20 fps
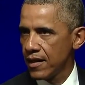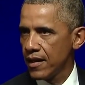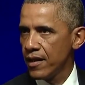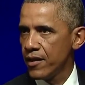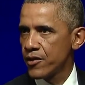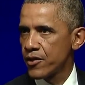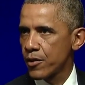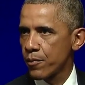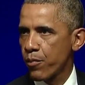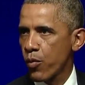
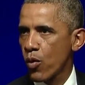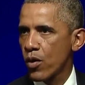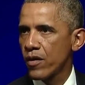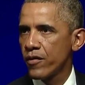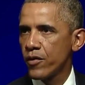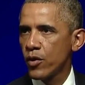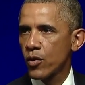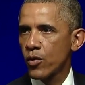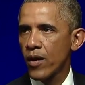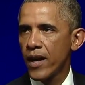in support
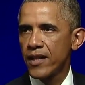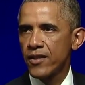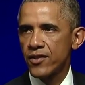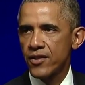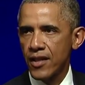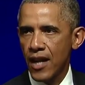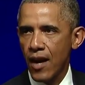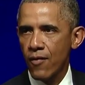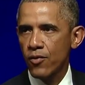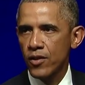of Ukraine's
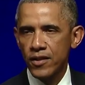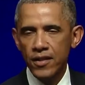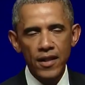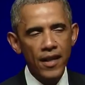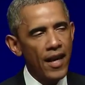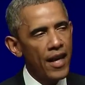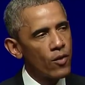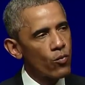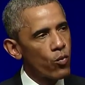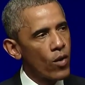sovereignty
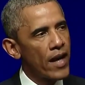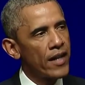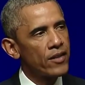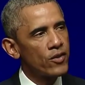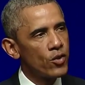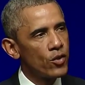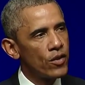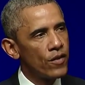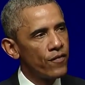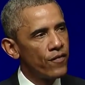and right
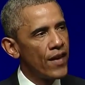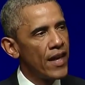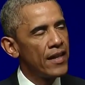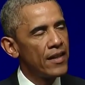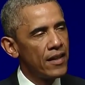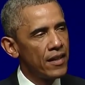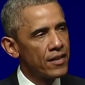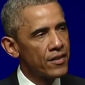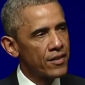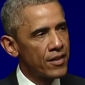to defend
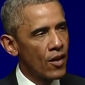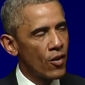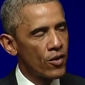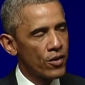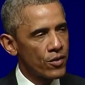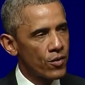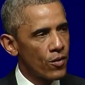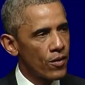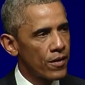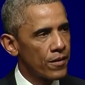its
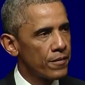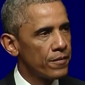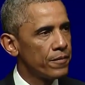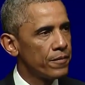territory.